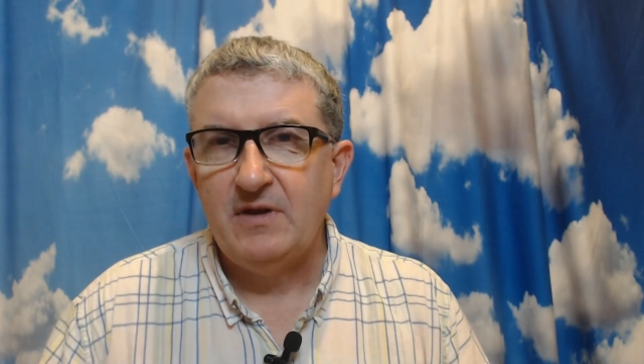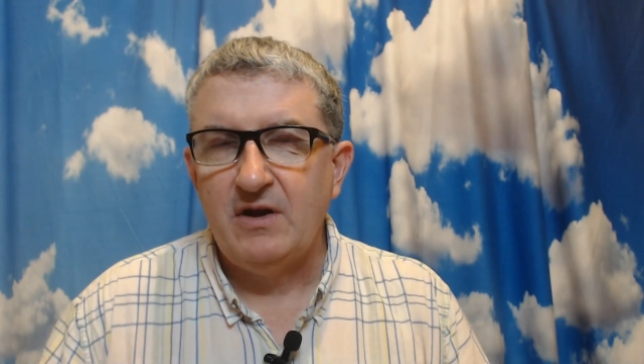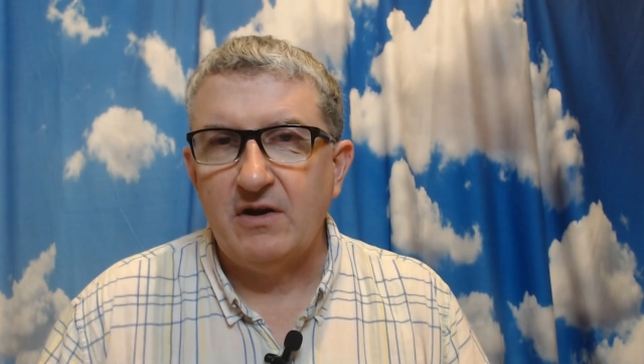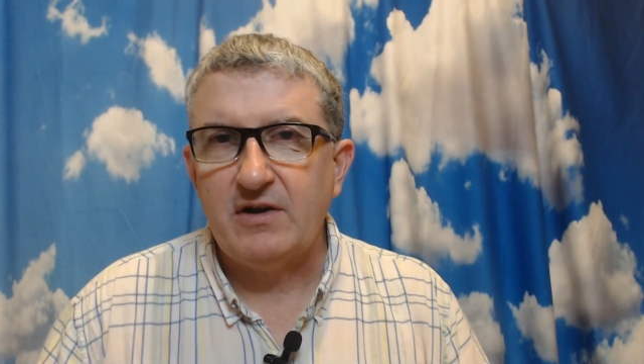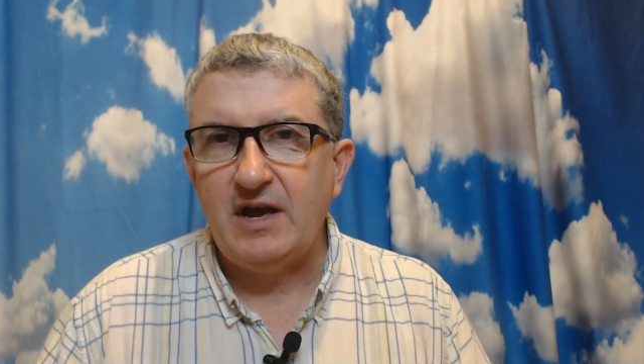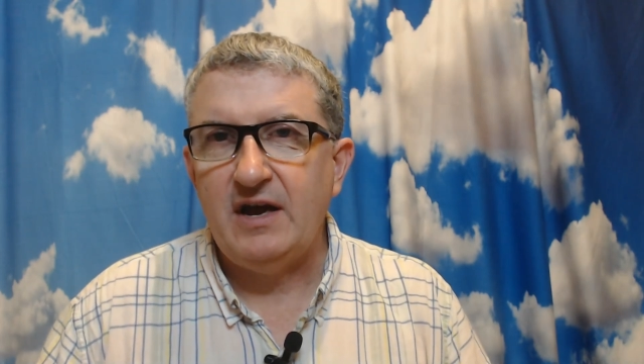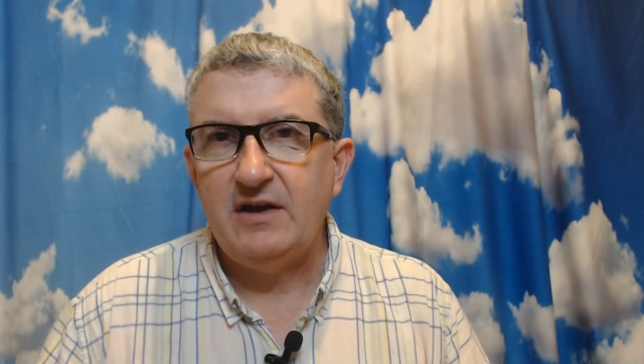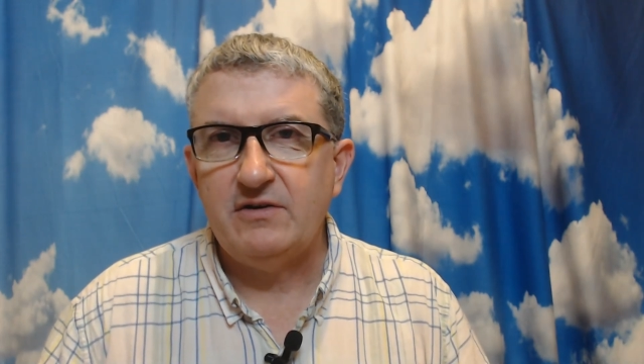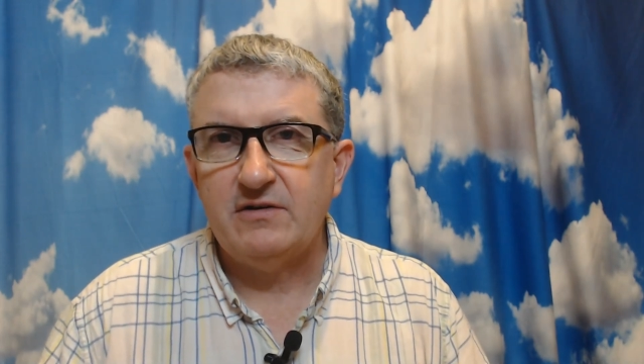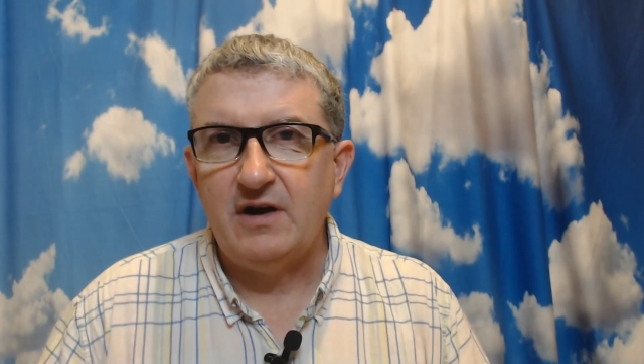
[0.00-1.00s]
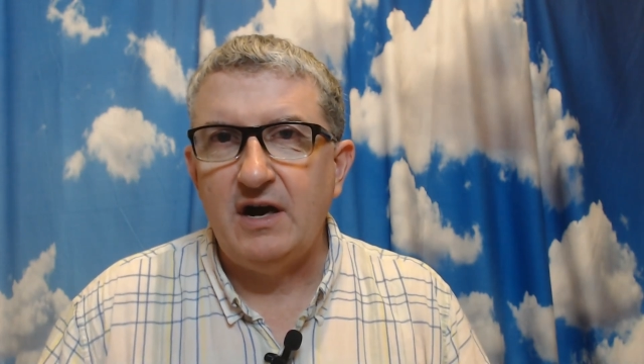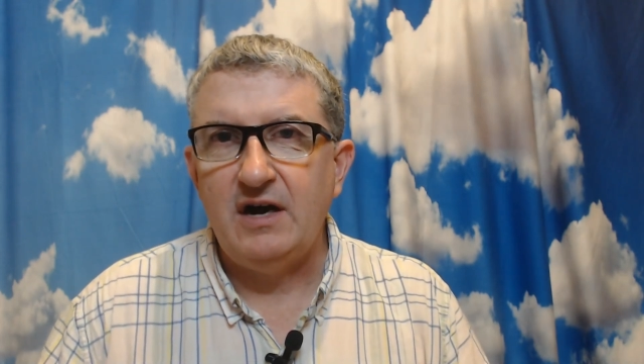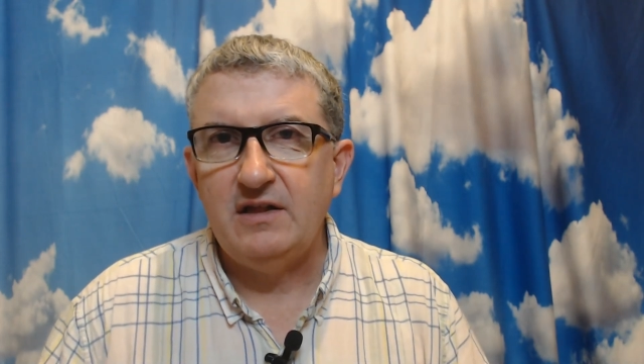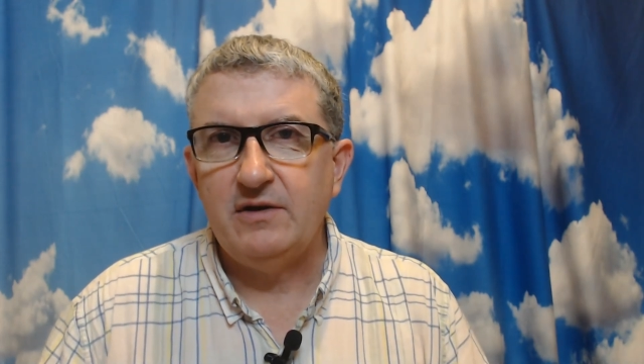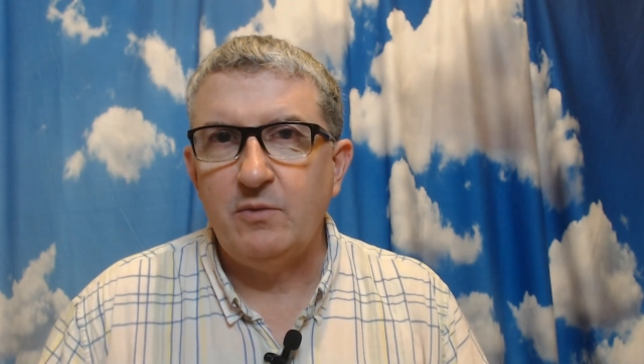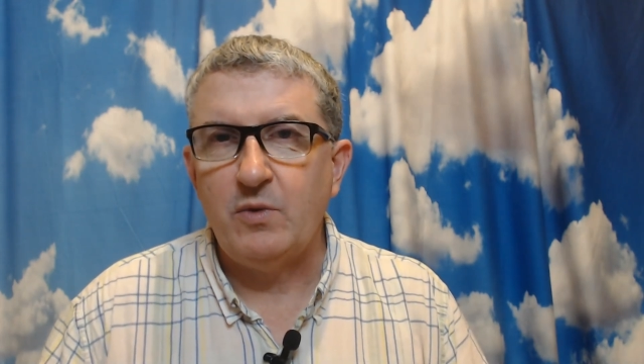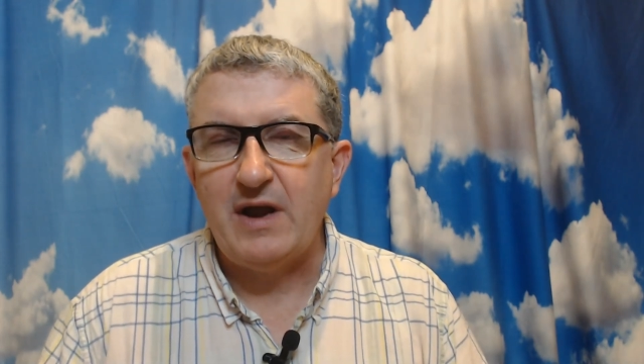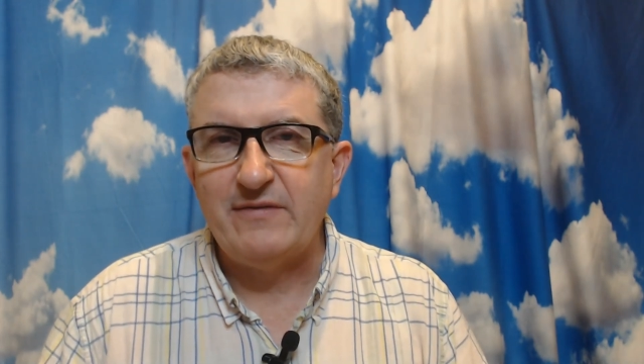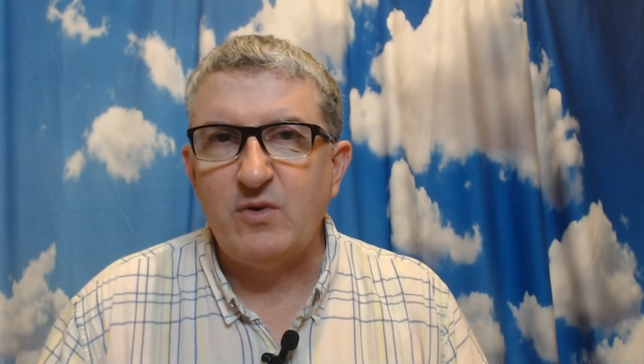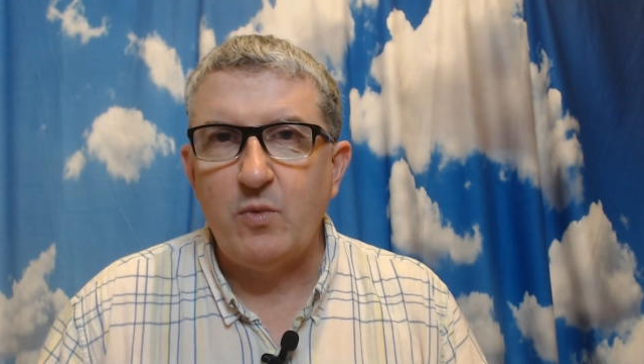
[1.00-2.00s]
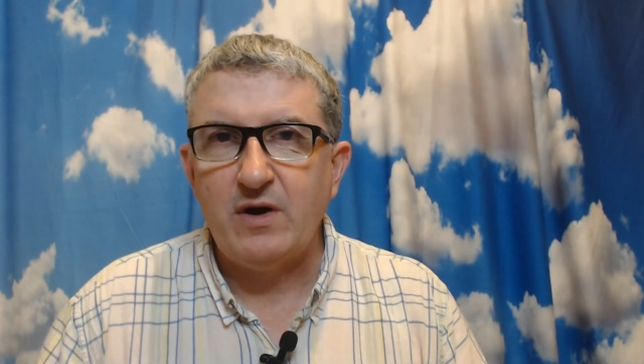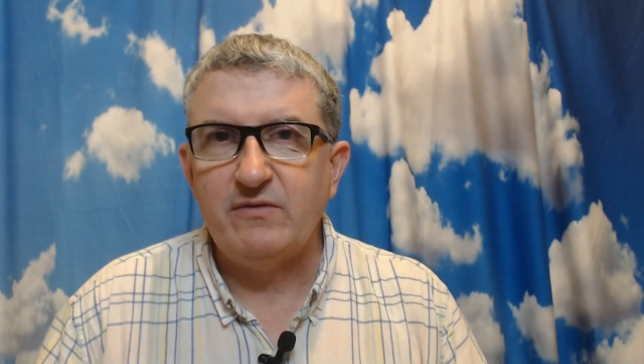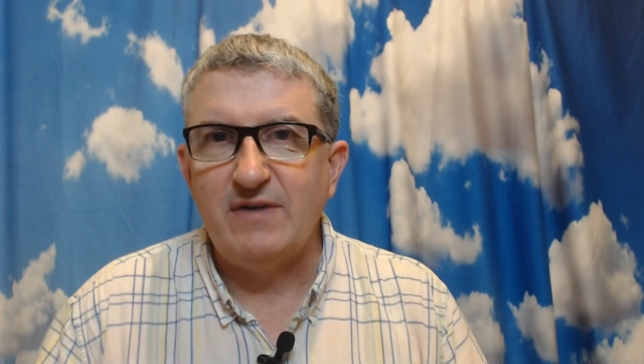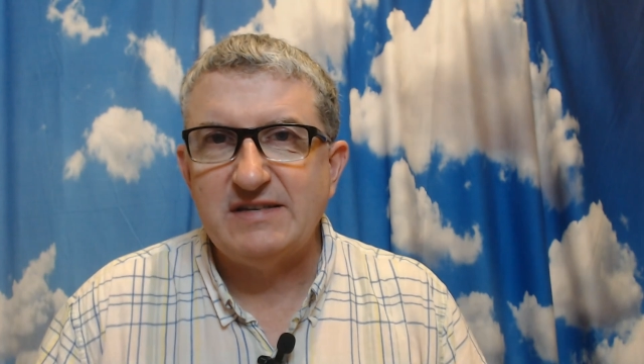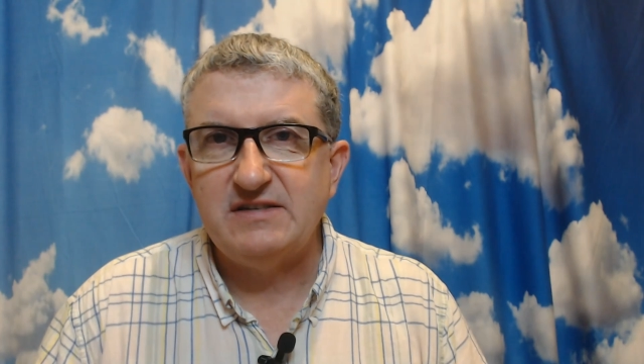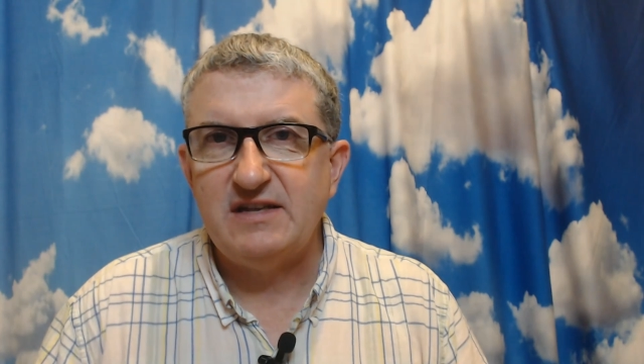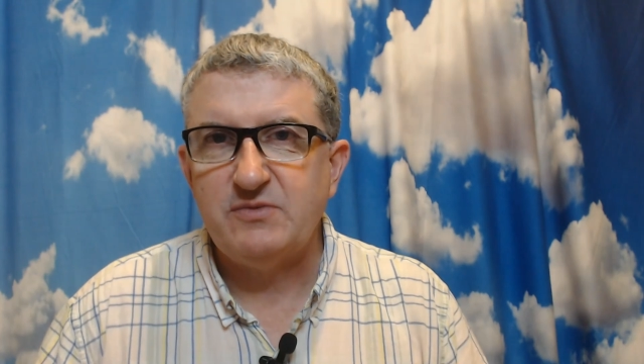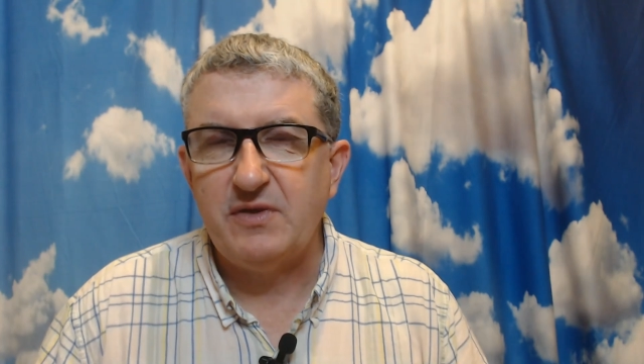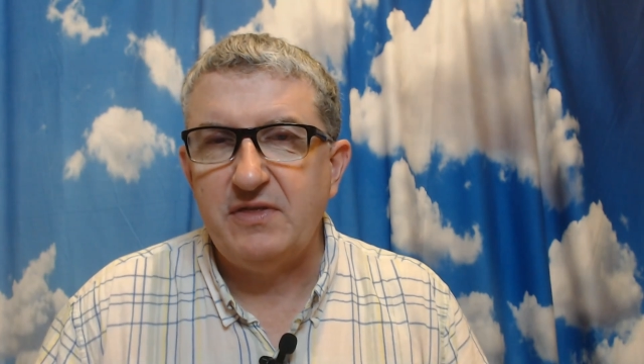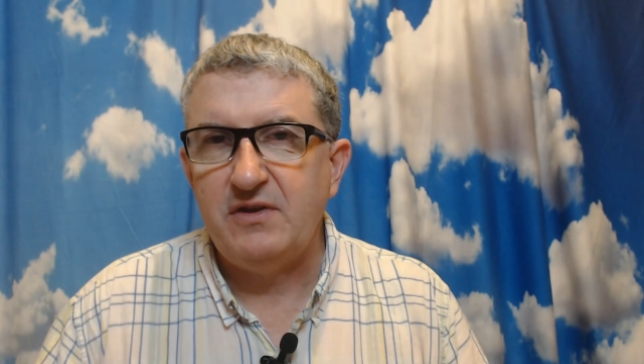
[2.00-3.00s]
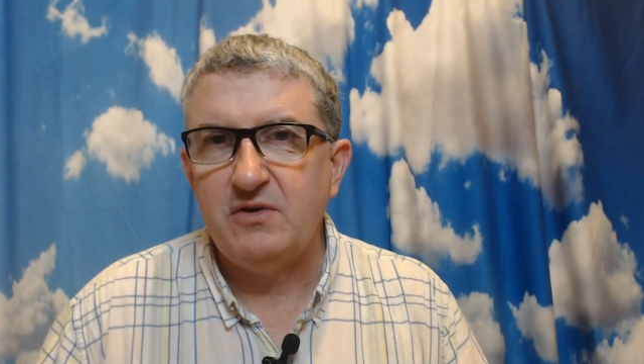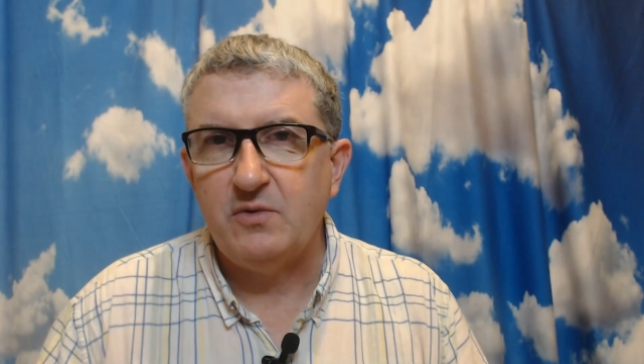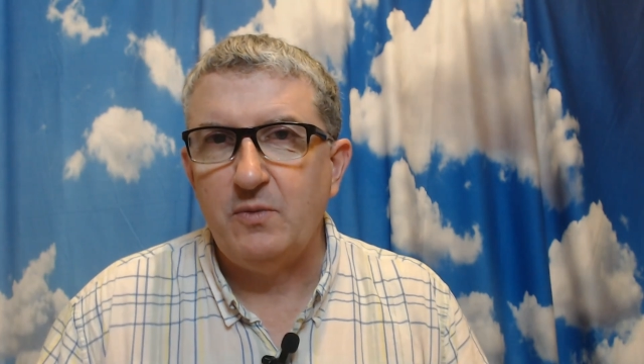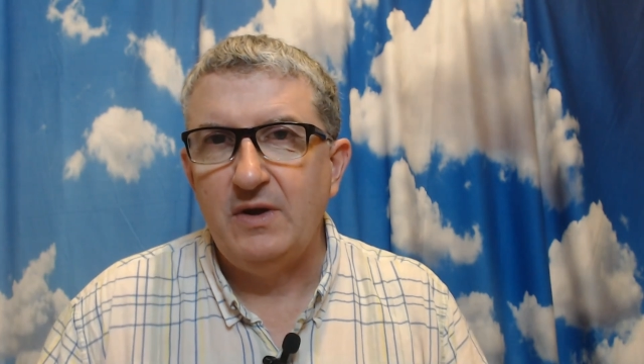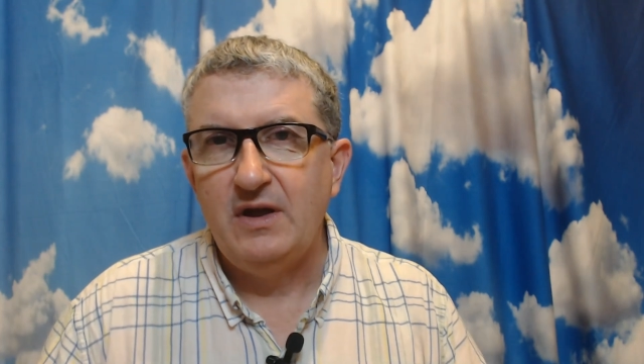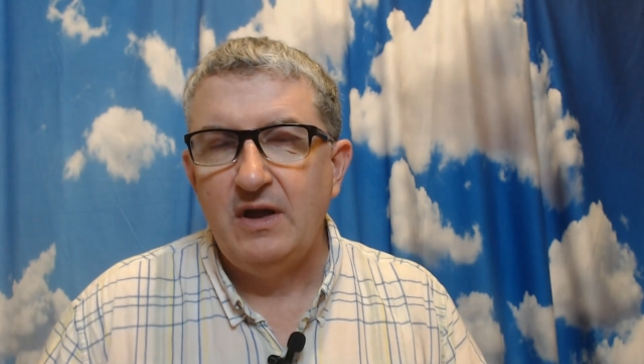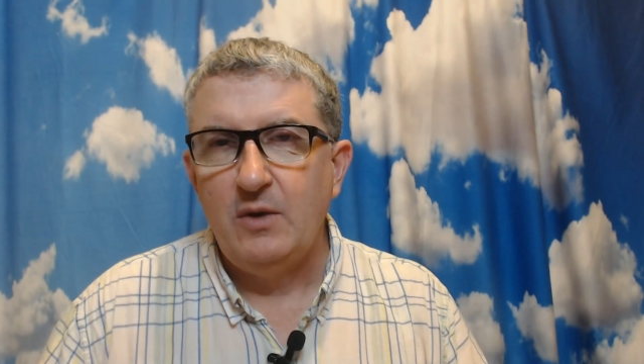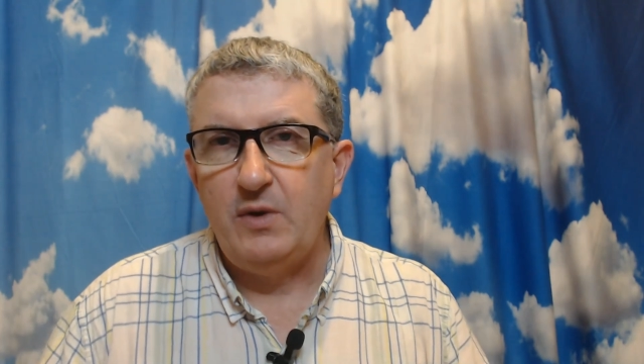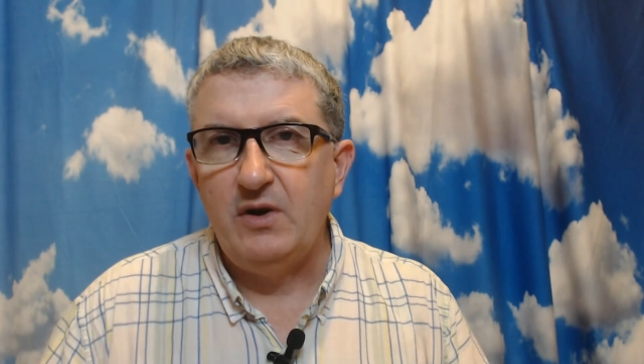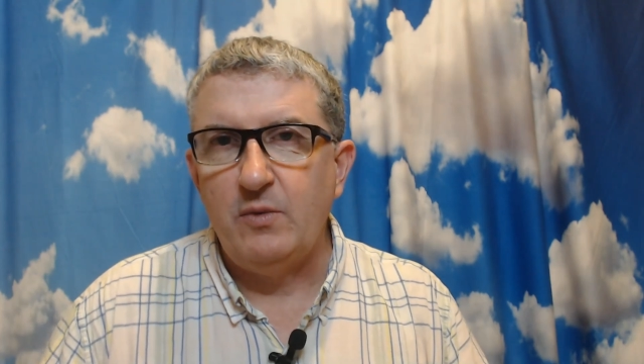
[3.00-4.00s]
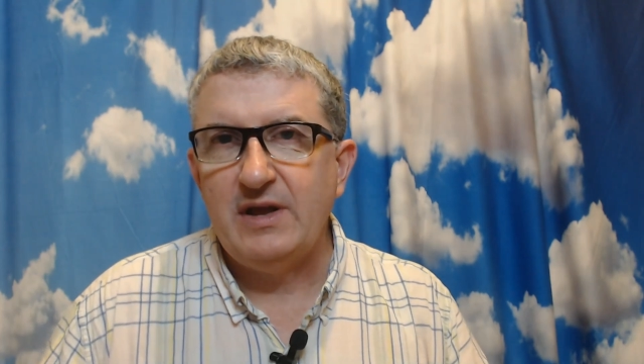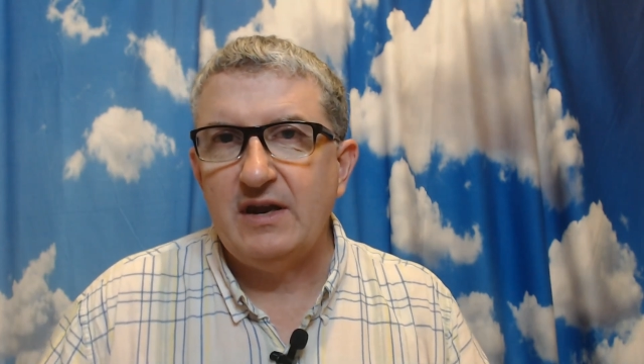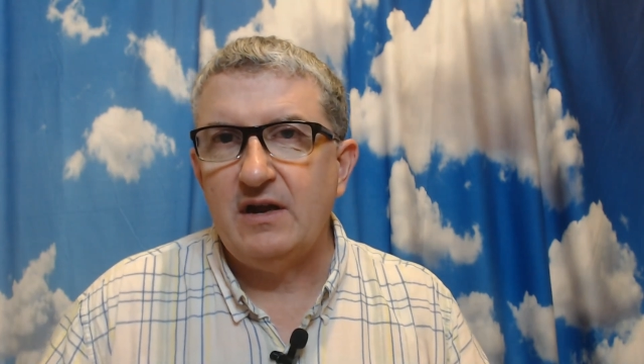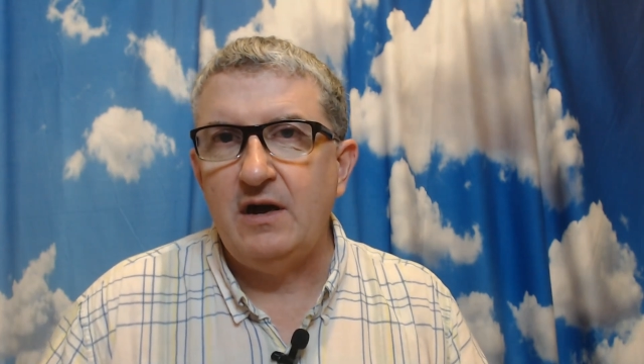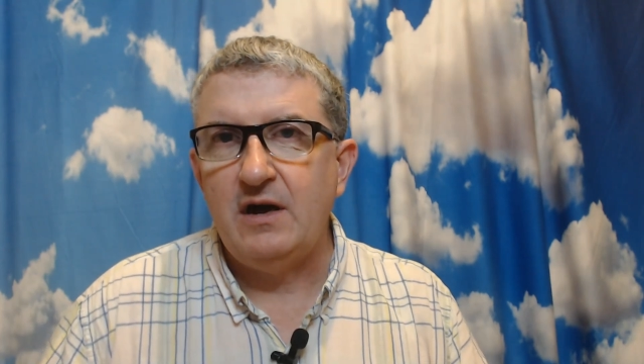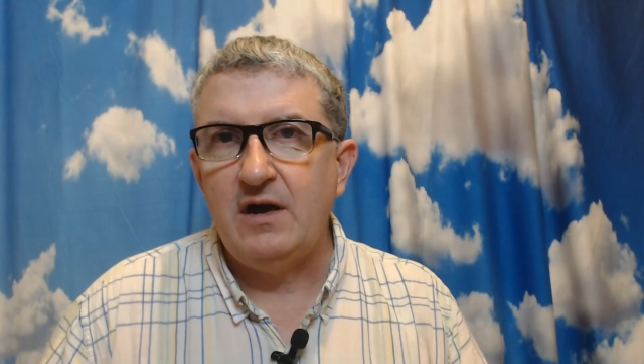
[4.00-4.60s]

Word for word: or God, or Allah, whatever word resonates with you. We don't want to get hung up.